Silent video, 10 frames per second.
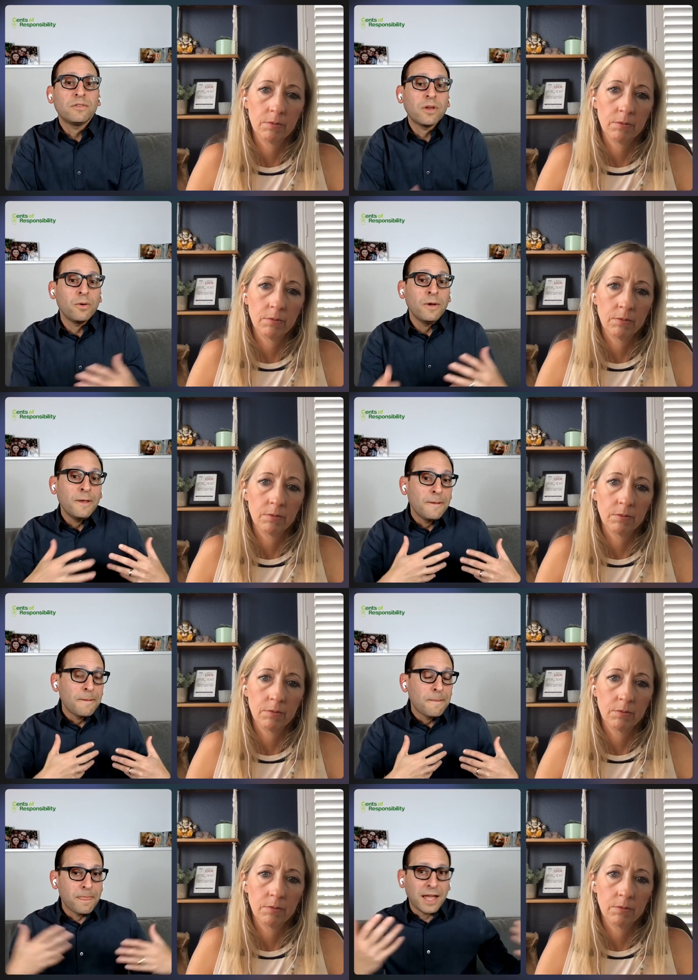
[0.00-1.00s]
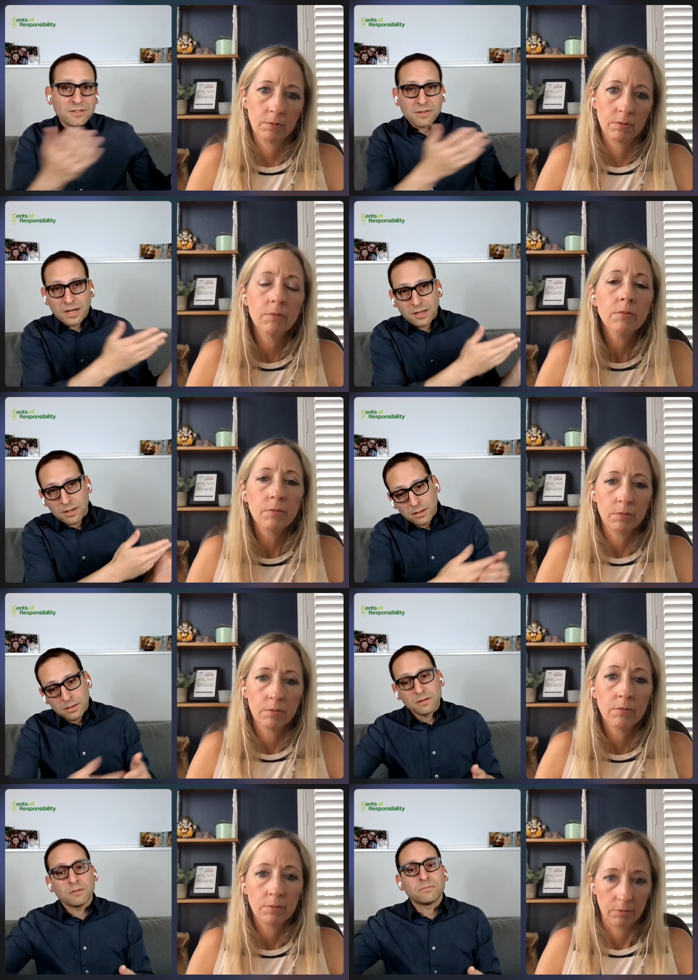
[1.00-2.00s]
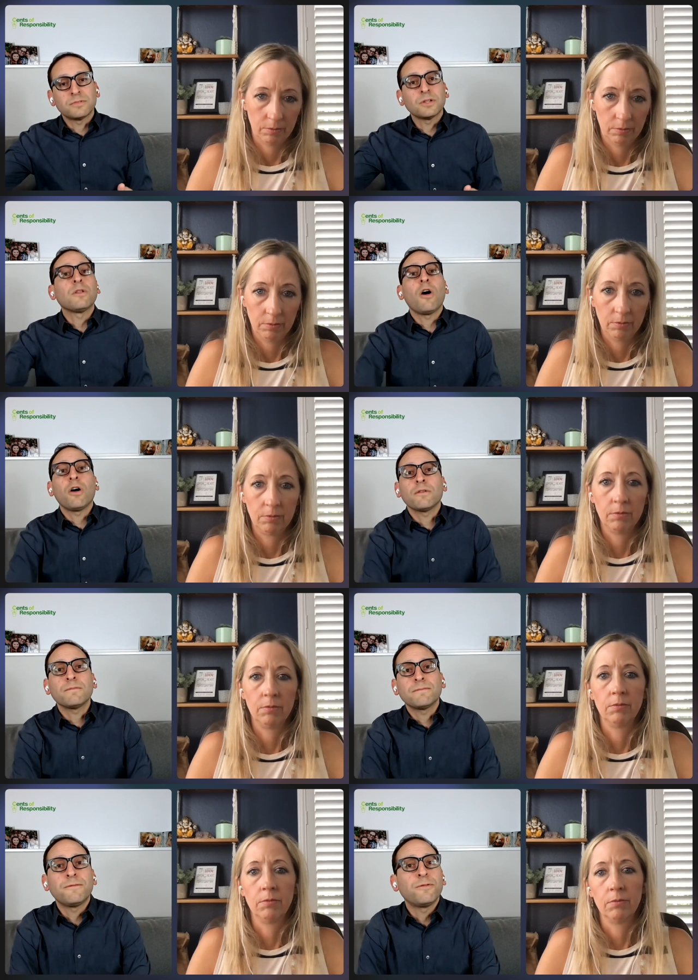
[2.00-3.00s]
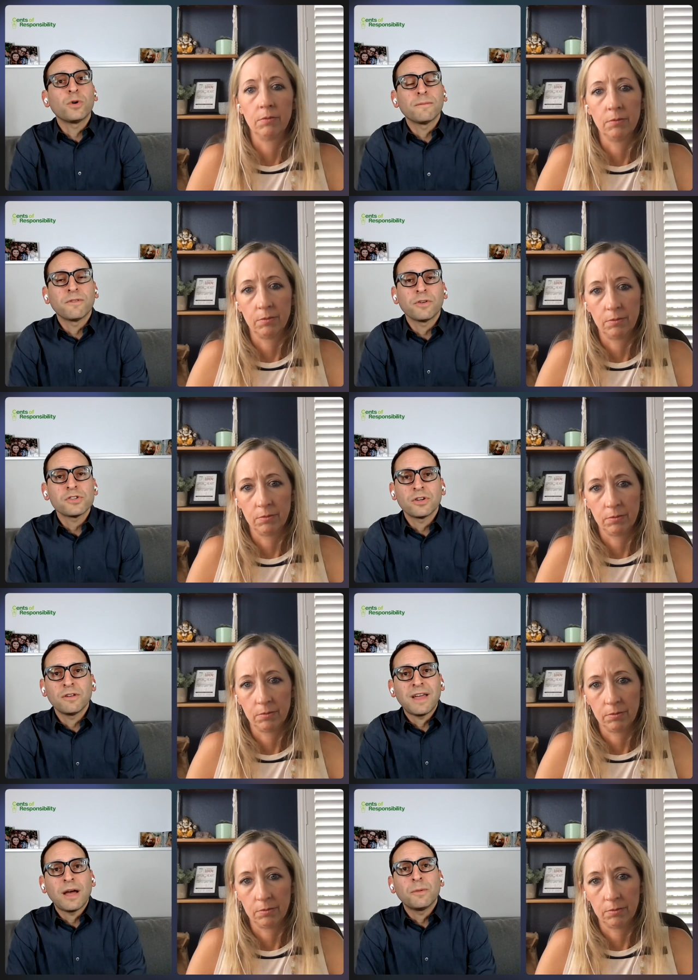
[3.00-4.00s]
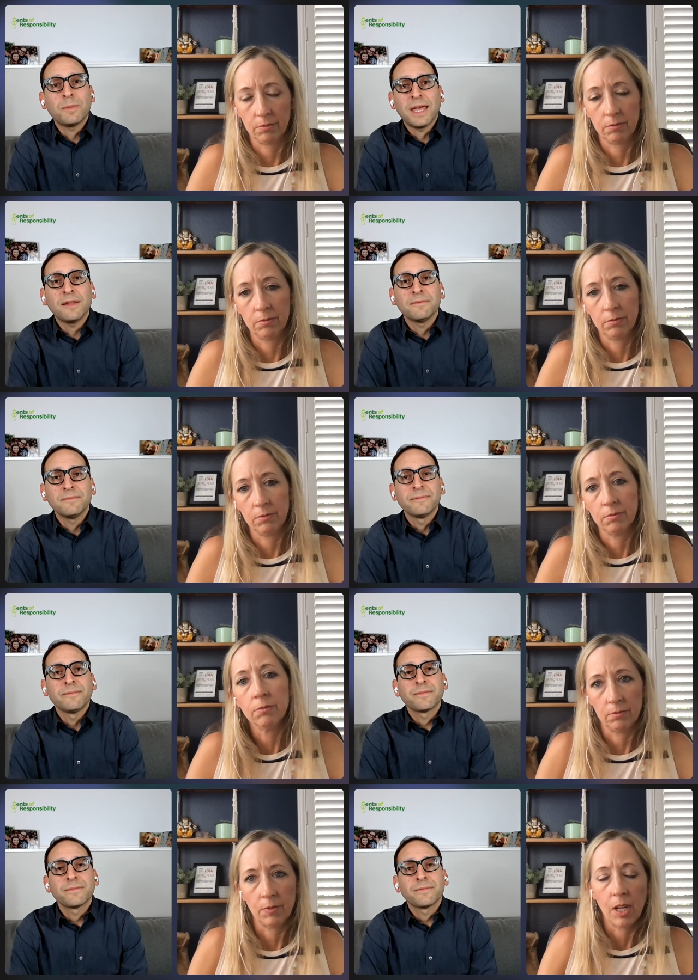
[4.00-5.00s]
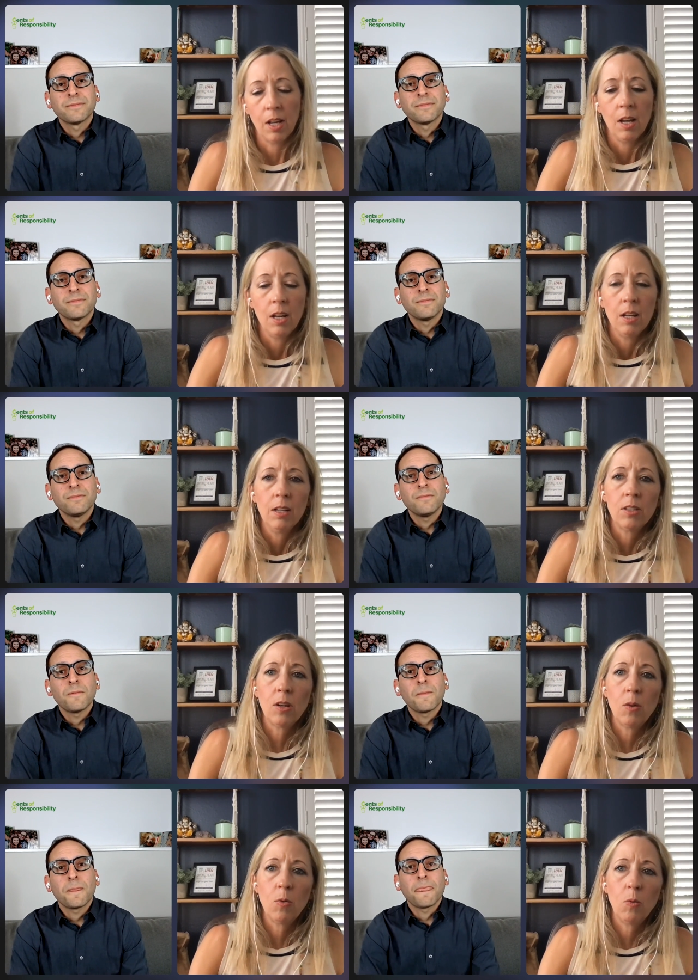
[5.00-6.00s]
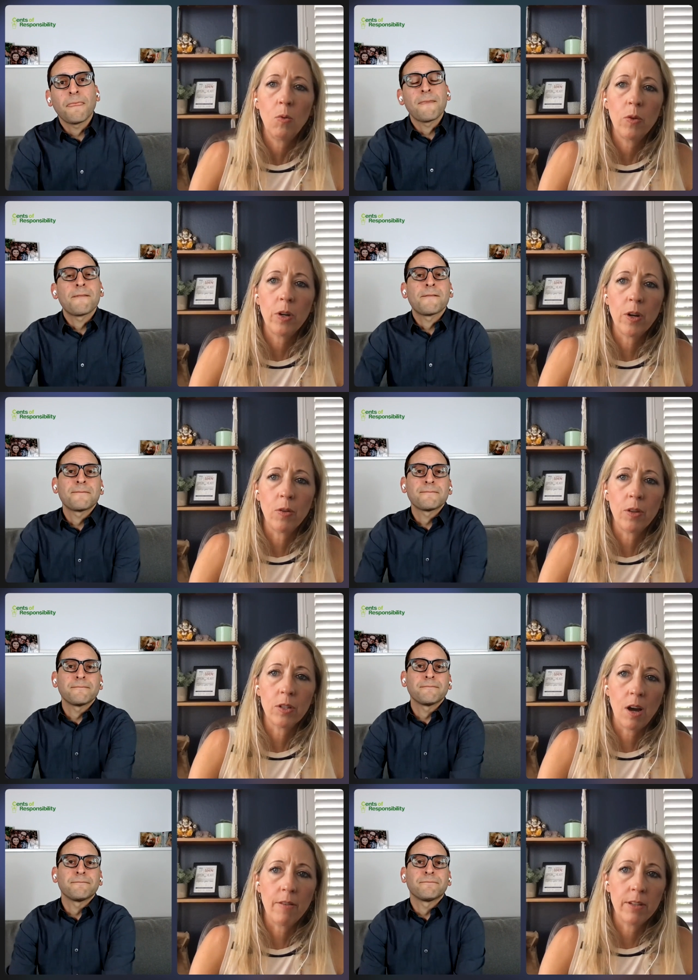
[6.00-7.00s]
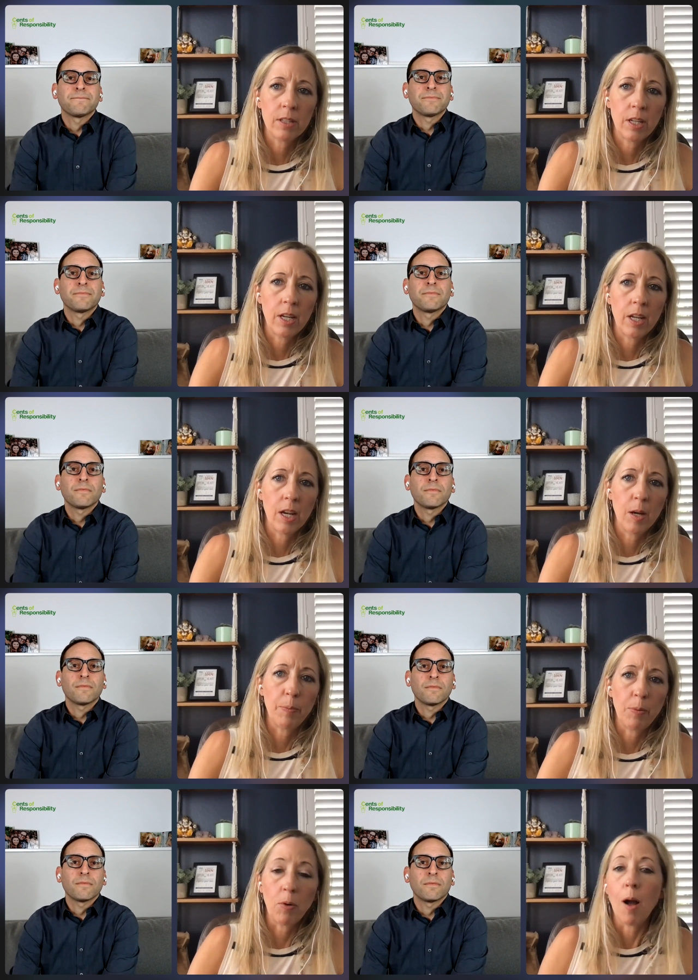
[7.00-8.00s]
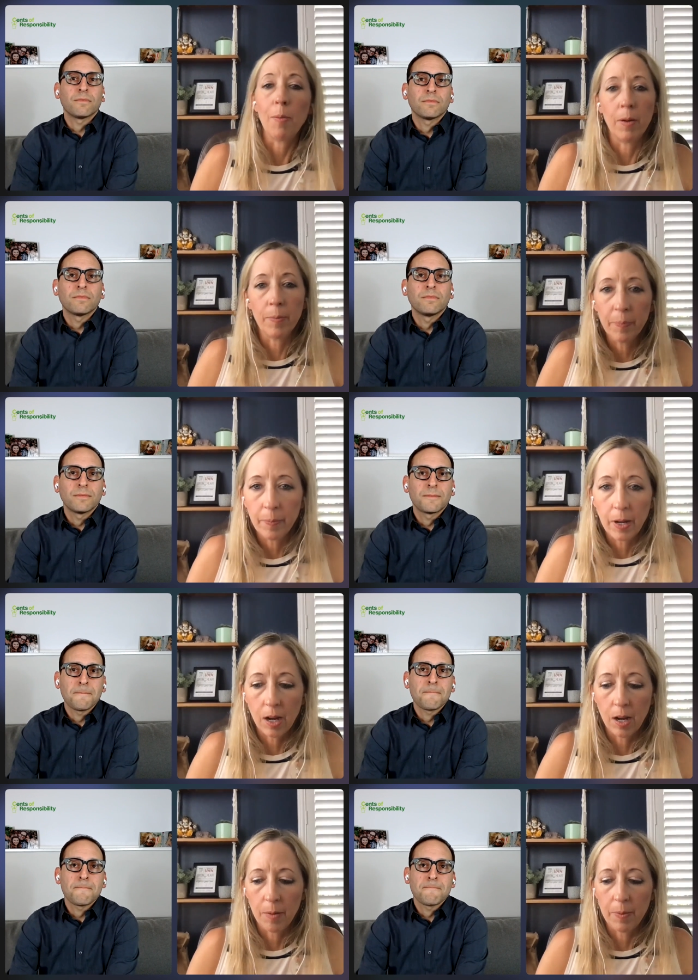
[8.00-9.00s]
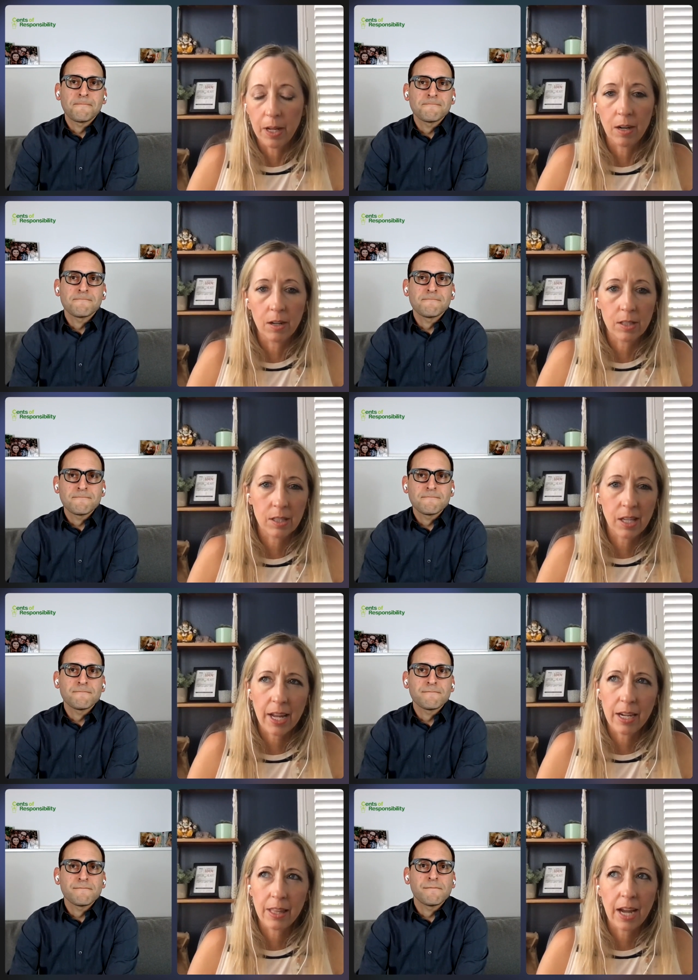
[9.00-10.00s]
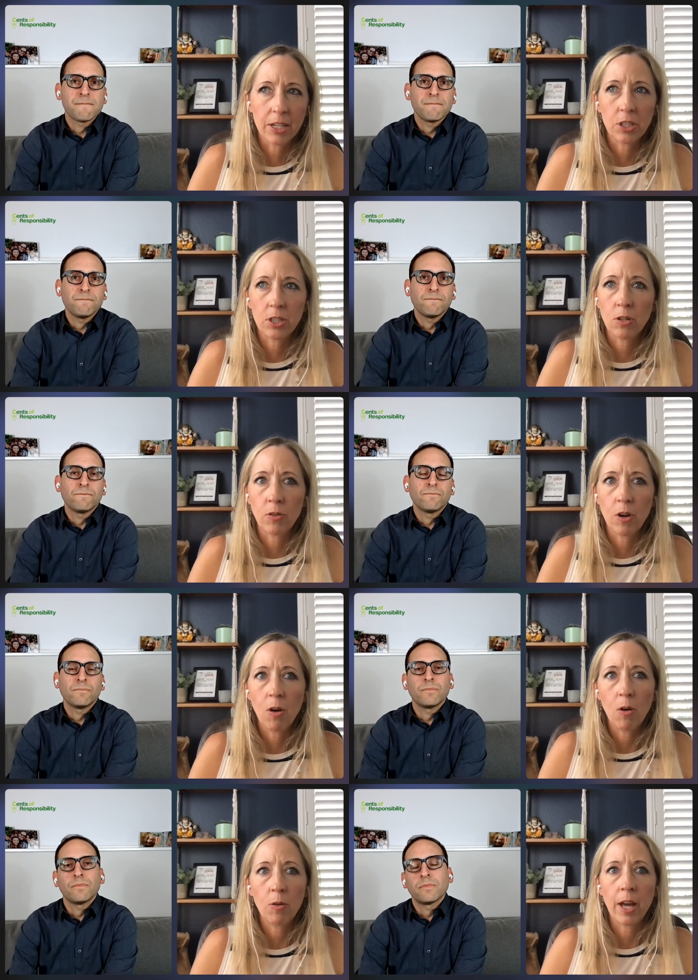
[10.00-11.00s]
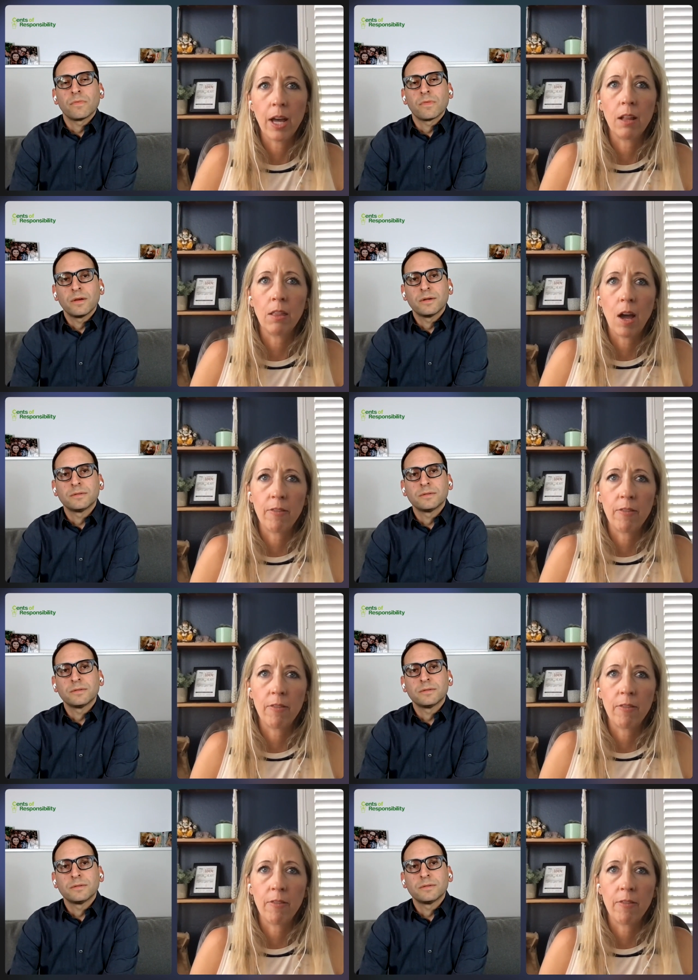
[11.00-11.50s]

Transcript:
Speaker 1: So that's kind of the, the, the long form version of how it began.
Speaker 2: So, you know, there's obviously a problem um, in our society that I just don't know that a lot